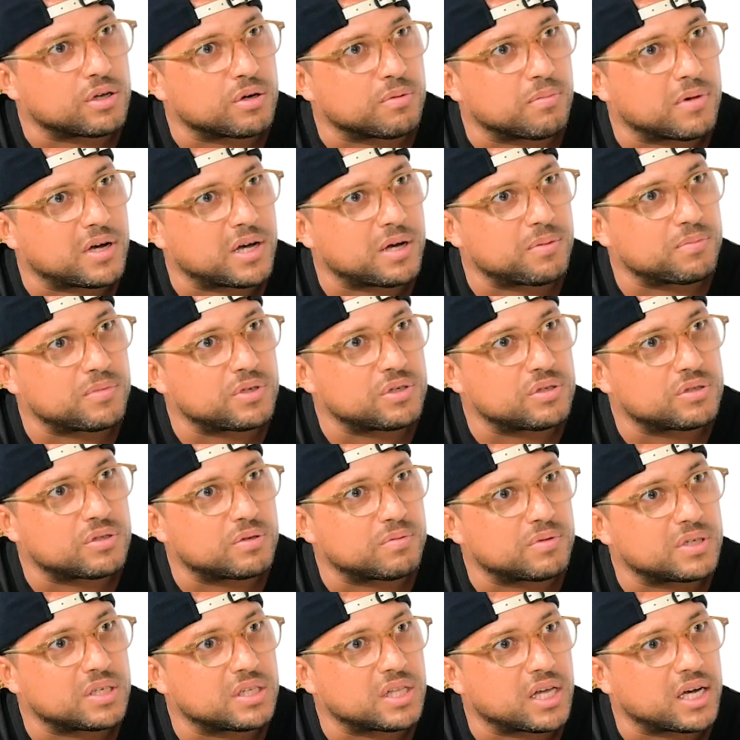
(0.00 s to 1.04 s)
your mom used
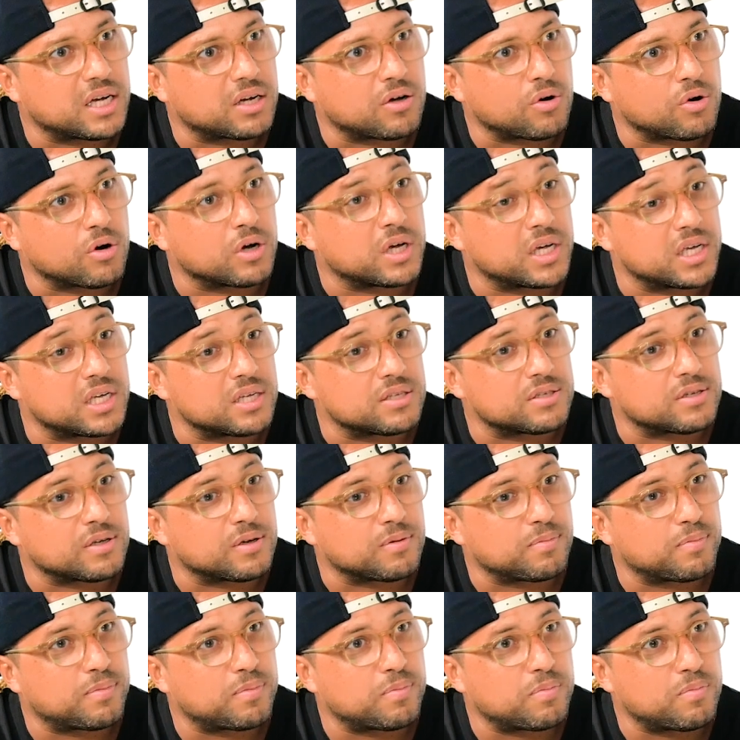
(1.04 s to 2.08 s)
to be like, or is
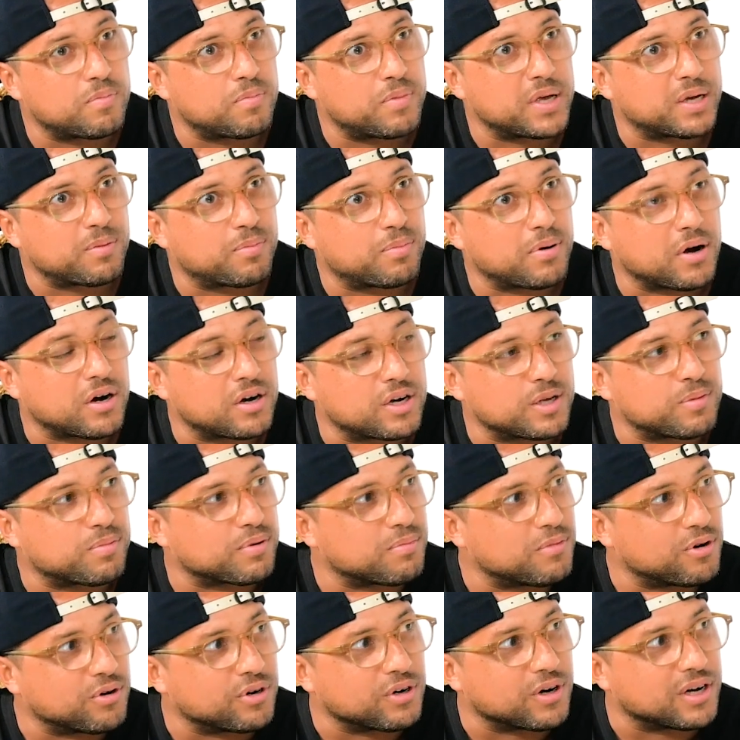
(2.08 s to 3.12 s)
a big party
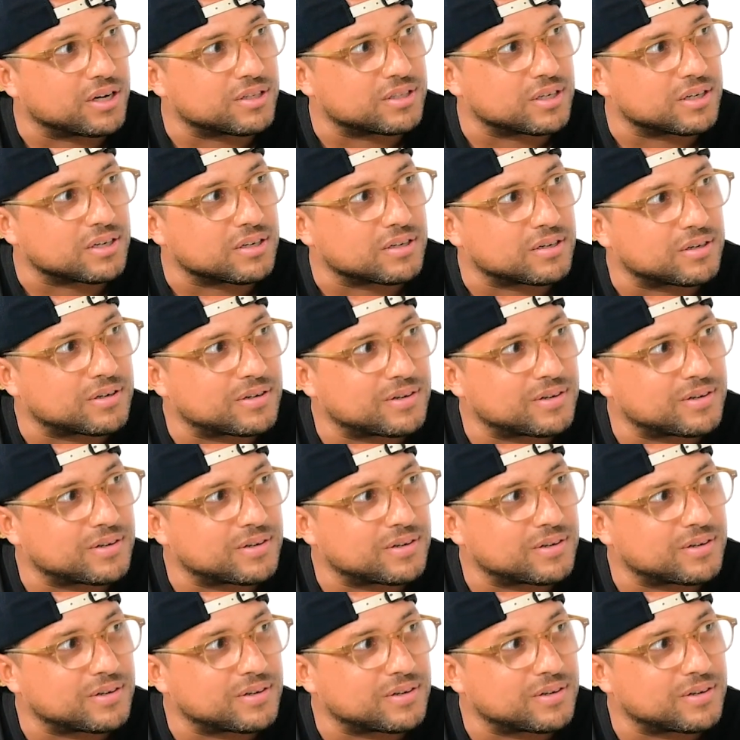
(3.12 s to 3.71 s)
promoter out there.